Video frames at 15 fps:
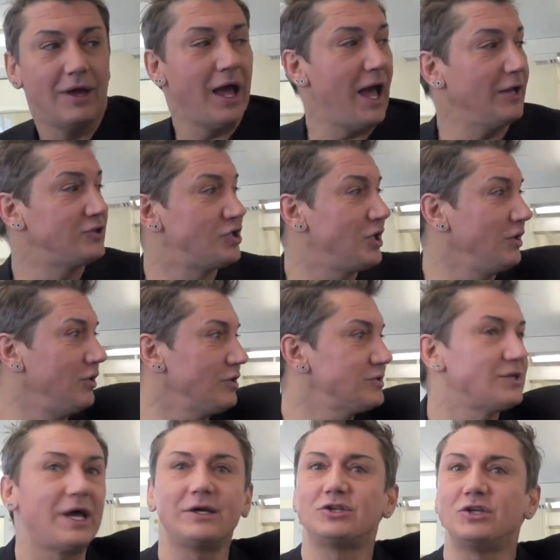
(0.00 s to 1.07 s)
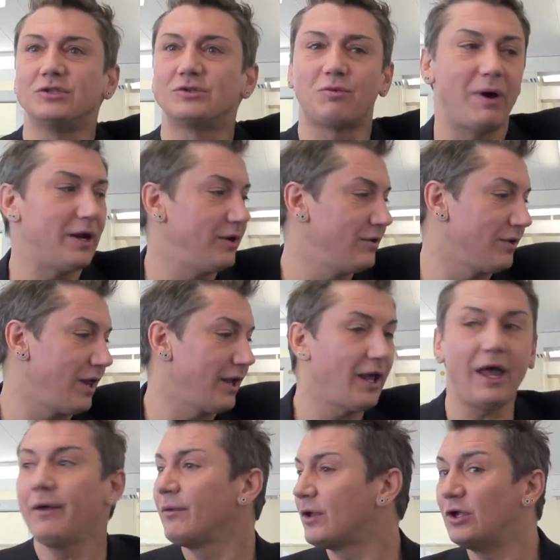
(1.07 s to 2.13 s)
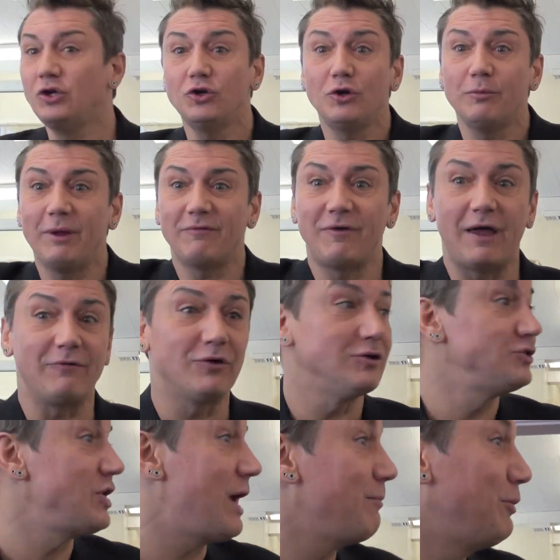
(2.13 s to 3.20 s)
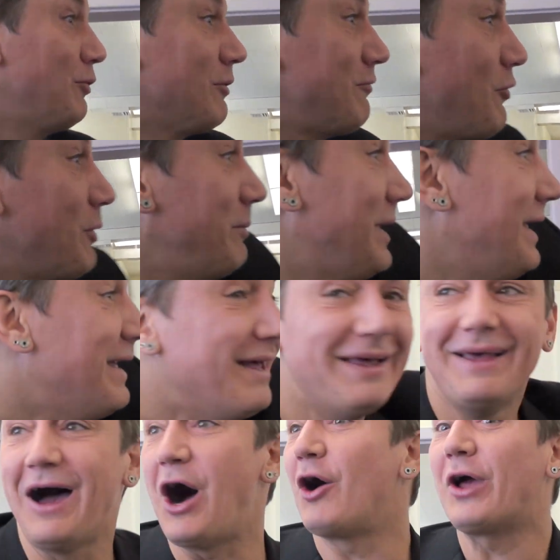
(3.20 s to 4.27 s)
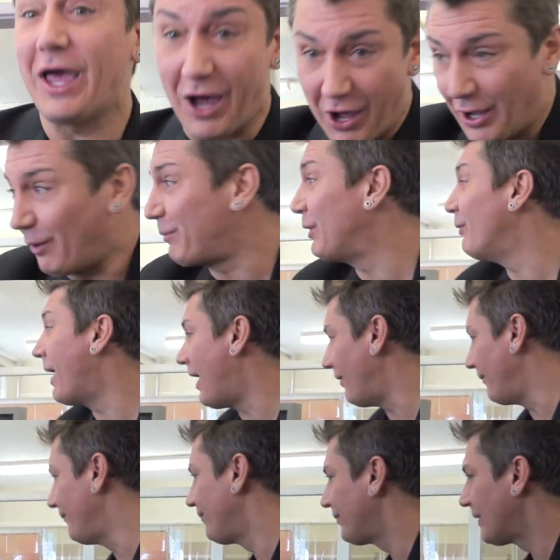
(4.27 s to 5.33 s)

And she looks like she's ready, and you're like, hey, can you do me a favor and shampoo her for me? I'll help you out.